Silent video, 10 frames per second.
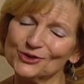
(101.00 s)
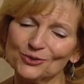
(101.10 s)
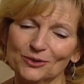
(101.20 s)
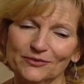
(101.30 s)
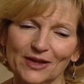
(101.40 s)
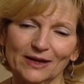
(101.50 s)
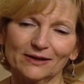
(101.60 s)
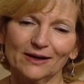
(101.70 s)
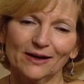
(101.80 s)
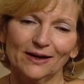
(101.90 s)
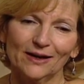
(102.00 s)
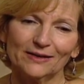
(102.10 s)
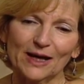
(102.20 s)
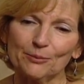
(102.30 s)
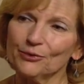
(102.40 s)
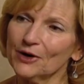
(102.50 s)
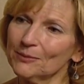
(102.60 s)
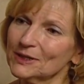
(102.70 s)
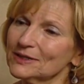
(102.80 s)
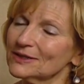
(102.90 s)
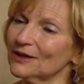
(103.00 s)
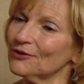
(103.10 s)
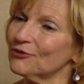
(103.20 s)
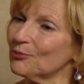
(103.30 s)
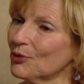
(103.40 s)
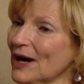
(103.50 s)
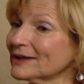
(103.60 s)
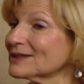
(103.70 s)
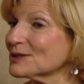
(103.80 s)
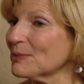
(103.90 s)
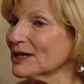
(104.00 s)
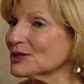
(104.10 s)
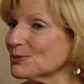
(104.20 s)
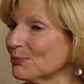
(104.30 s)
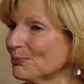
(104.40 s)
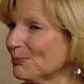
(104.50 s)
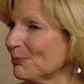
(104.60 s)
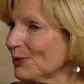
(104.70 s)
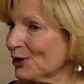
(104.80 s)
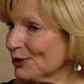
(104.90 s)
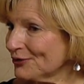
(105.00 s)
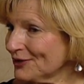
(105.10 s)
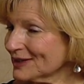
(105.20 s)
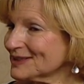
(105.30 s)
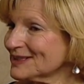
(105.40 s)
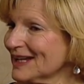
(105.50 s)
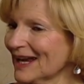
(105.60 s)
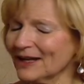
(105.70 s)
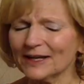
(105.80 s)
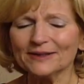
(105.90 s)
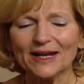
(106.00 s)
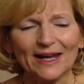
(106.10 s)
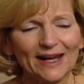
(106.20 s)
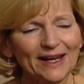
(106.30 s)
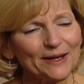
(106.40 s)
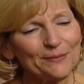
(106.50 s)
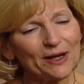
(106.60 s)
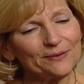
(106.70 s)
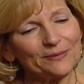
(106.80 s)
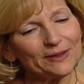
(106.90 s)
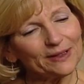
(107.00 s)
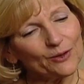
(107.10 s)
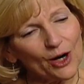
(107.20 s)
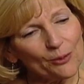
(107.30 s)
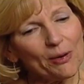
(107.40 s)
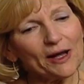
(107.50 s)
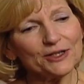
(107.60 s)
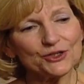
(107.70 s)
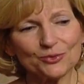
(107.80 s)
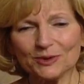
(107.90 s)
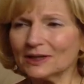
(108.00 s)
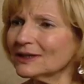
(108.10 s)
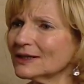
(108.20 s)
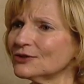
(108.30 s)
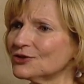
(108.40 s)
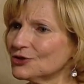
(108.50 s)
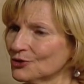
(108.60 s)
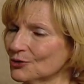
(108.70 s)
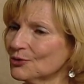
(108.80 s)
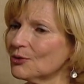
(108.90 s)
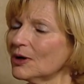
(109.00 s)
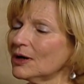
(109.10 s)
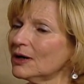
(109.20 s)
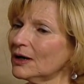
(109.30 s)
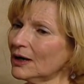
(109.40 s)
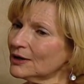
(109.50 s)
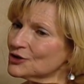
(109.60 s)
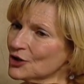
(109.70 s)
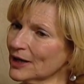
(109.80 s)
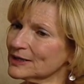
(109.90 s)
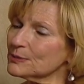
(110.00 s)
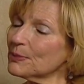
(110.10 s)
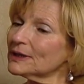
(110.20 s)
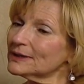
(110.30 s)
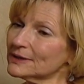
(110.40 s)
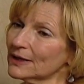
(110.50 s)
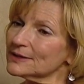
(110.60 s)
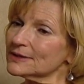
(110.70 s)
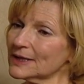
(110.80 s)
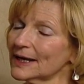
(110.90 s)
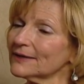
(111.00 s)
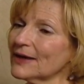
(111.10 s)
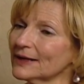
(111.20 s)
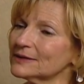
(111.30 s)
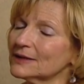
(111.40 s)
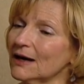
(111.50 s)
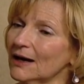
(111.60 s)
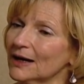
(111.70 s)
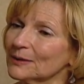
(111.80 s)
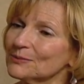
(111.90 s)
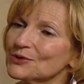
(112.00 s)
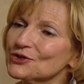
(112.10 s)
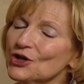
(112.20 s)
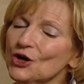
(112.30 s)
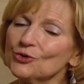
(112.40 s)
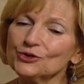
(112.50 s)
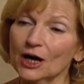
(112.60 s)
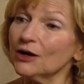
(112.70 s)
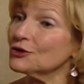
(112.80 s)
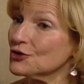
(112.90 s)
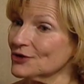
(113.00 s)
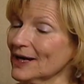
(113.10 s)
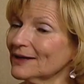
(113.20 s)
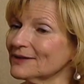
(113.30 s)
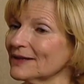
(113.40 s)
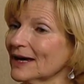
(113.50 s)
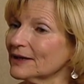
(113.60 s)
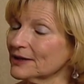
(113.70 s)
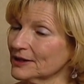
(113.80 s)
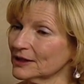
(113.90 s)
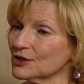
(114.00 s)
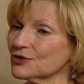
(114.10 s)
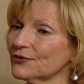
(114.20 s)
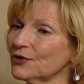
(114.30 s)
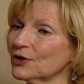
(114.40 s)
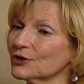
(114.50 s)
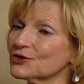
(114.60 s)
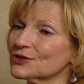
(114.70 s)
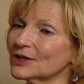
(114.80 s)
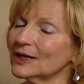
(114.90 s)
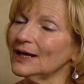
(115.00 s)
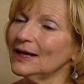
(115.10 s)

It's sort of that that premise of practice makes perfect, and it, it, it our bodies really do adjust, but it does take that time. So to understand that, I think is first.